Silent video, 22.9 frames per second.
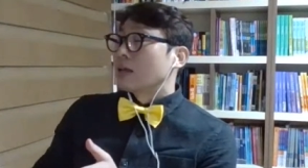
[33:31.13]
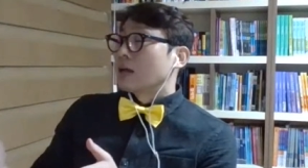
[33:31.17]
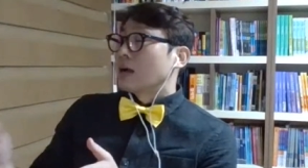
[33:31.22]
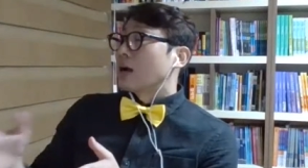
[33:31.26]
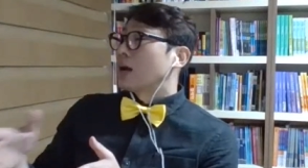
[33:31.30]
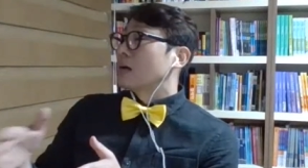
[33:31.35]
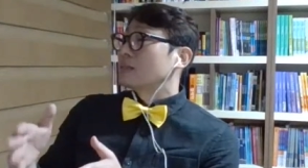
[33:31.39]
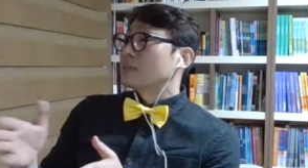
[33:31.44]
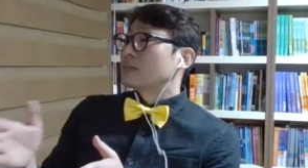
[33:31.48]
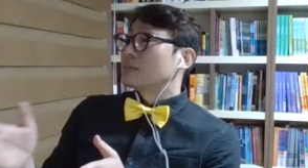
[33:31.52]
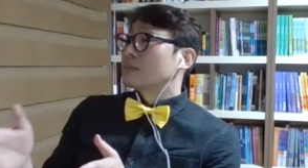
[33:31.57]

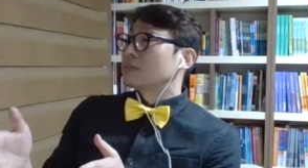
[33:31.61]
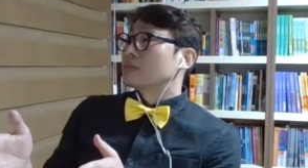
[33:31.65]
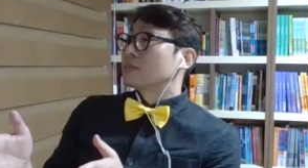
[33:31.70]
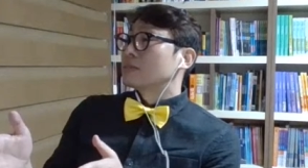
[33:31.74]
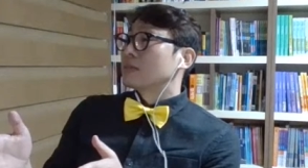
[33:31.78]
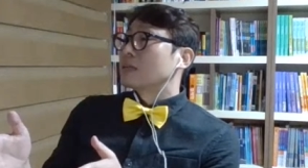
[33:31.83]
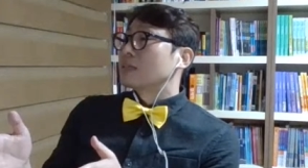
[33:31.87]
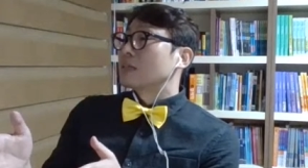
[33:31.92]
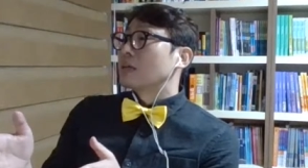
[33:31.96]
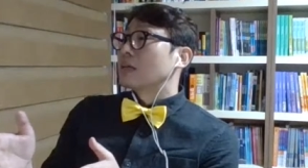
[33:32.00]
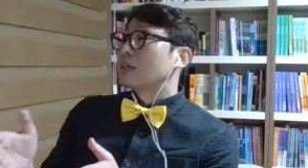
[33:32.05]
I didn't
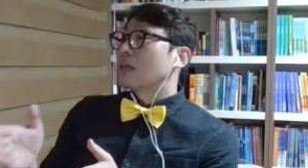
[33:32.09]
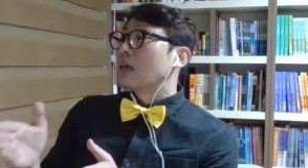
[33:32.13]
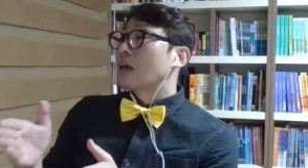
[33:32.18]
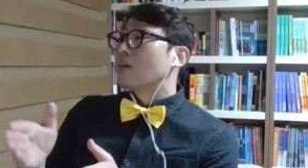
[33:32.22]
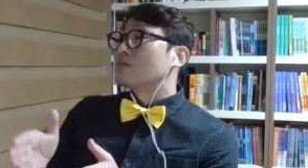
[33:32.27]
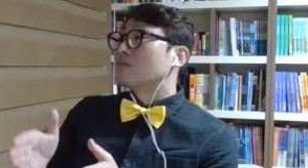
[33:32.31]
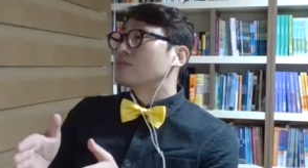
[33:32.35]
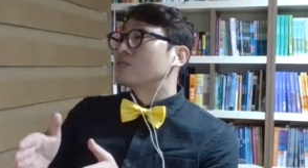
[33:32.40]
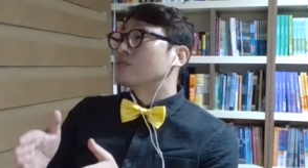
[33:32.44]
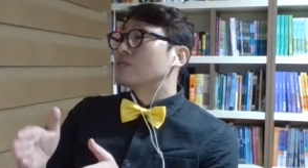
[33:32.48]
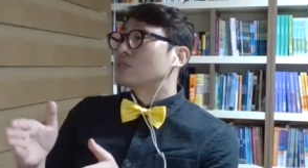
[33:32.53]
say that
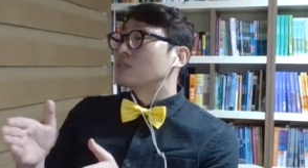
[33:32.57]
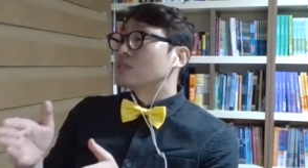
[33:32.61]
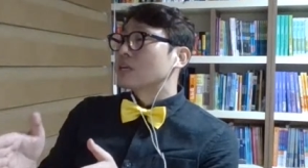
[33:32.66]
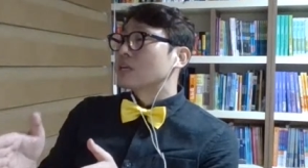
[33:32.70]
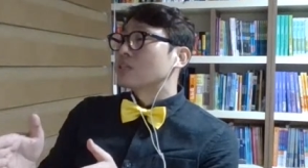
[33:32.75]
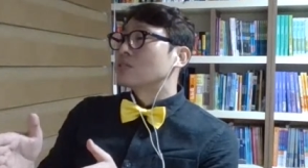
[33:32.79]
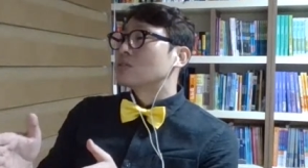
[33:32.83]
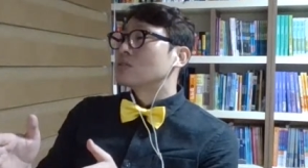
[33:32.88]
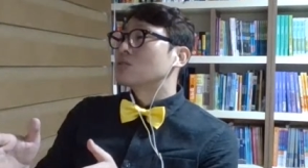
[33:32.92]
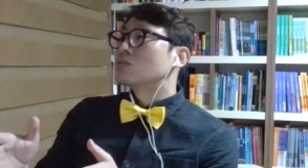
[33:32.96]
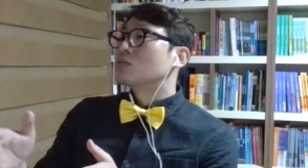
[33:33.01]

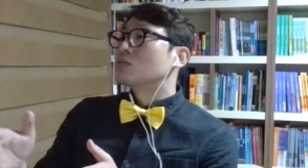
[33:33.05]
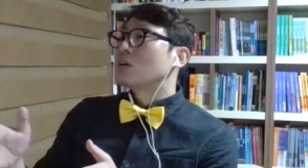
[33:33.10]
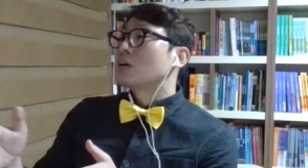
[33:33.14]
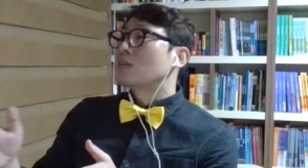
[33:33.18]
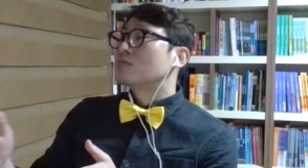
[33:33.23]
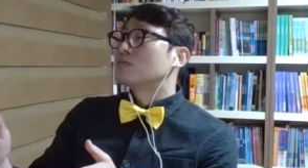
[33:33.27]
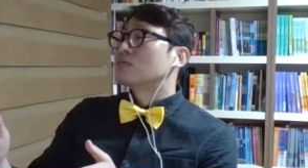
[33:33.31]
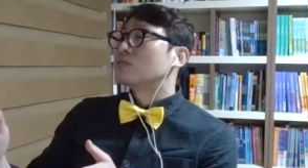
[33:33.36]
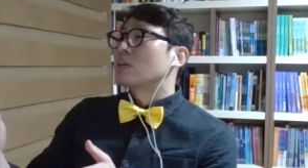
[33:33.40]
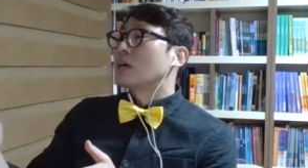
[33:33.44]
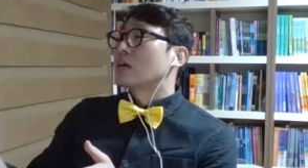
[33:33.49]
F262,
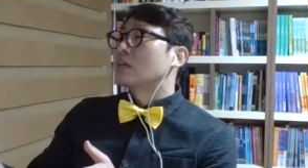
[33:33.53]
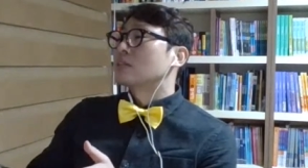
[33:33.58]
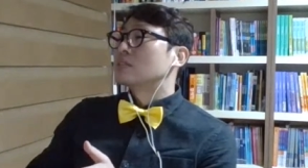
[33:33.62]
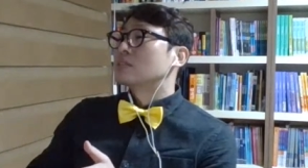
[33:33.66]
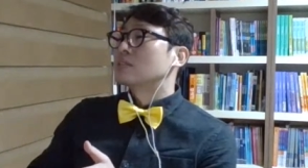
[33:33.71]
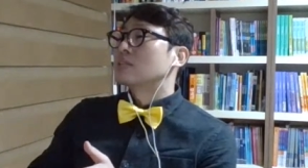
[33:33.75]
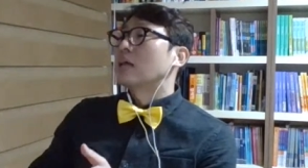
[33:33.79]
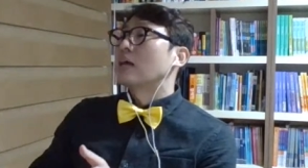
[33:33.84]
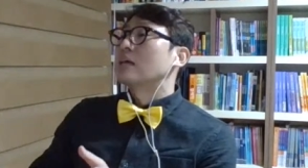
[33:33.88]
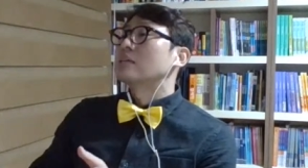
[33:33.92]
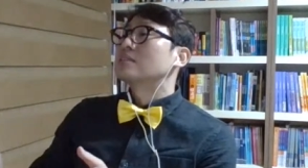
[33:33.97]

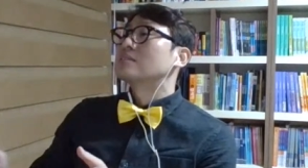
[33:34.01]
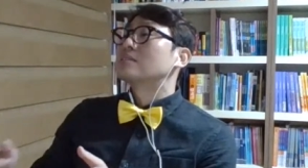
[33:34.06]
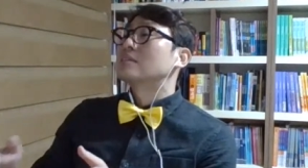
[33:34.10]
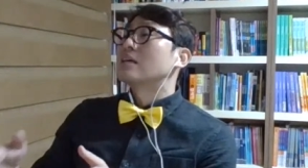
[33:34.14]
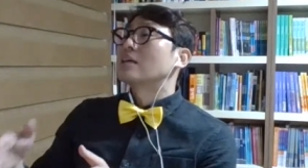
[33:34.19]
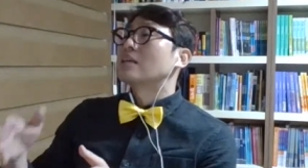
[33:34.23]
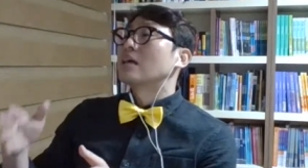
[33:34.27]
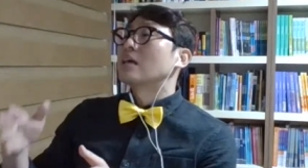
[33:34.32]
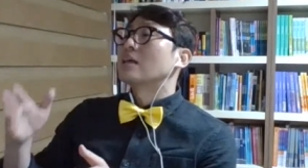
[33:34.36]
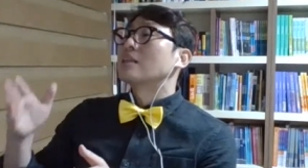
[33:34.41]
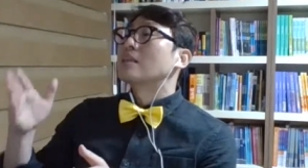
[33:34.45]
F299. I
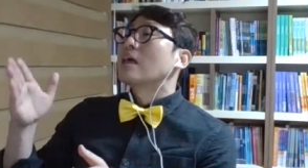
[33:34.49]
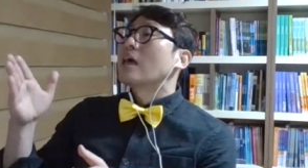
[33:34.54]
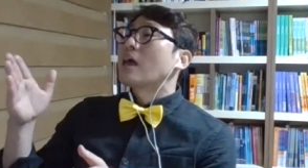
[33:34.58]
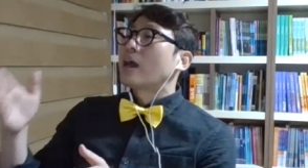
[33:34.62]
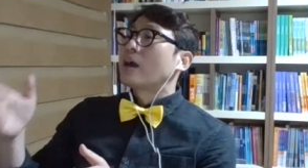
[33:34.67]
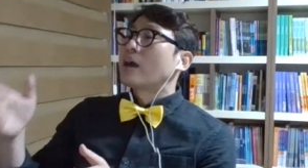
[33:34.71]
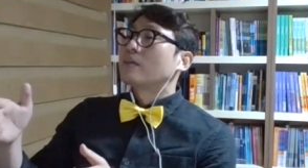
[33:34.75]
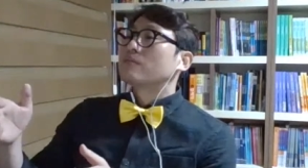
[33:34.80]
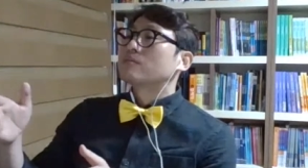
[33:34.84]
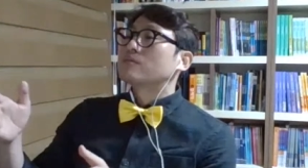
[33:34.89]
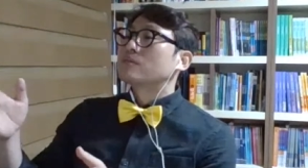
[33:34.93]
said that
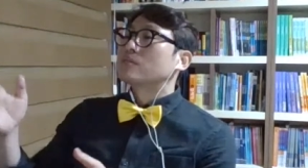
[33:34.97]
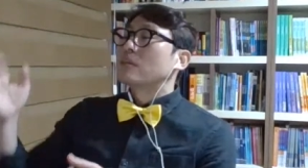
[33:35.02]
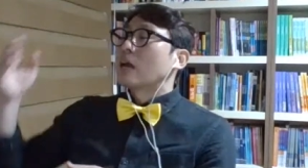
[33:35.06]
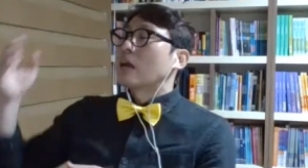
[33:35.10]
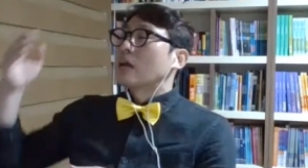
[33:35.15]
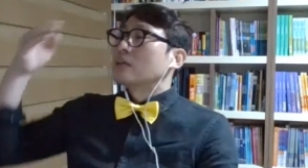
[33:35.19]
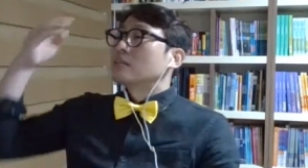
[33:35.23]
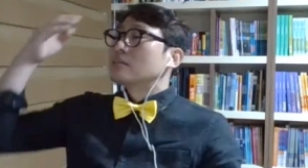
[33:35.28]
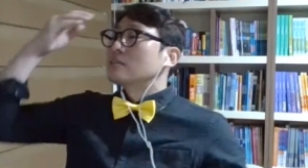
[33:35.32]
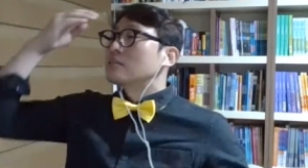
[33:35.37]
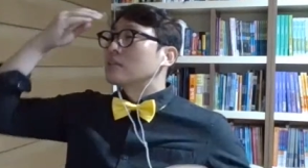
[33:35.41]

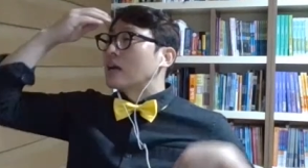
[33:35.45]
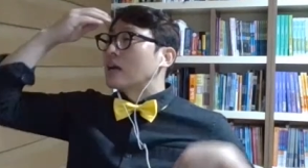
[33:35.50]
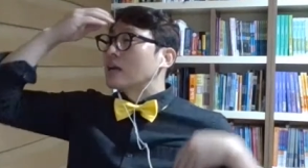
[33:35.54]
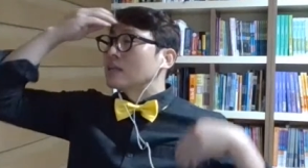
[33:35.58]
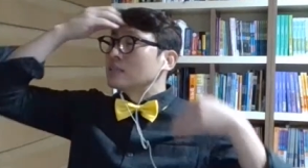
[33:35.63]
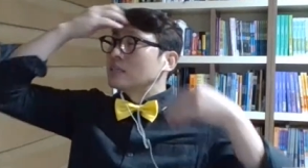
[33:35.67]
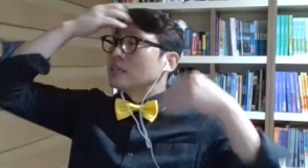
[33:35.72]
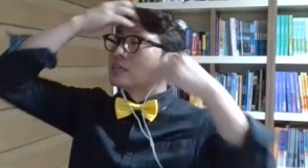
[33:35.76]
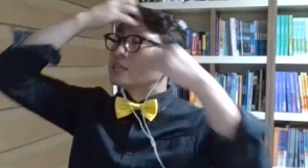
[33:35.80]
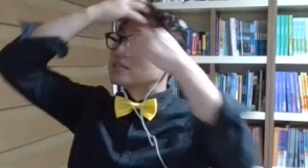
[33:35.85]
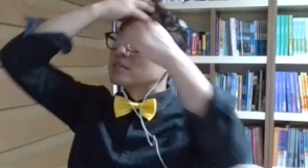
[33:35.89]

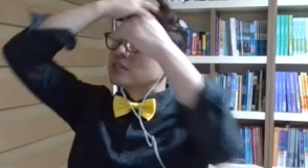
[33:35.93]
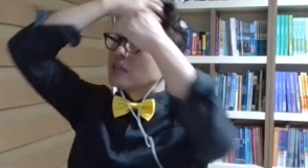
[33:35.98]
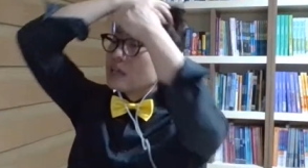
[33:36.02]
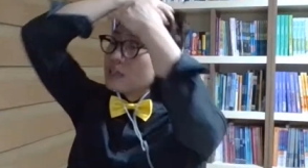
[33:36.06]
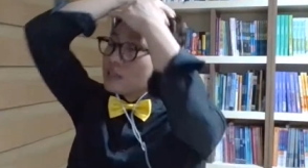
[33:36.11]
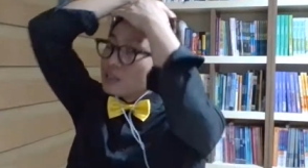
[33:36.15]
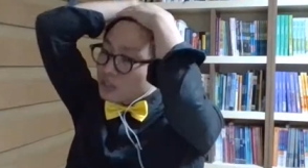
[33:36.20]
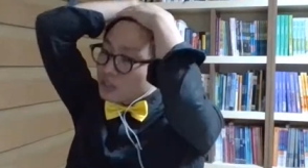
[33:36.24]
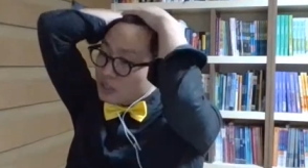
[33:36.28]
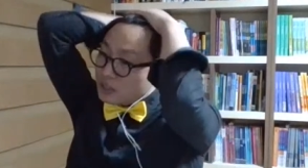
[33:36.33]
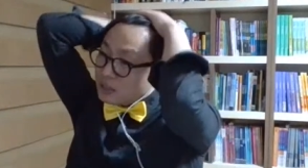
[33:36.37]
F299
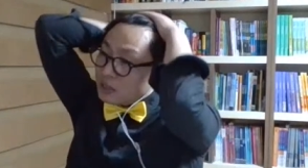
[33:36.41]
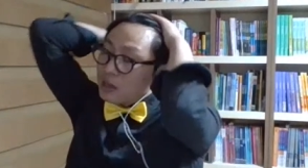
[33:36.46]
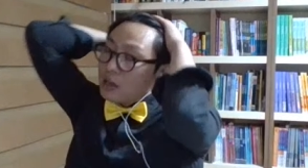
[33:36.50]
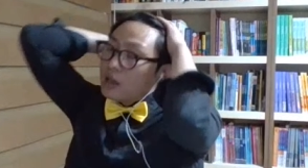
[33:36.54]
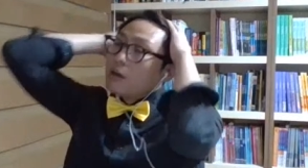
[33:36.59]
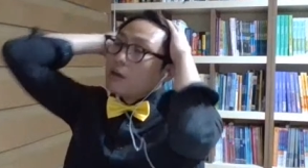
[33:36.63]
extension.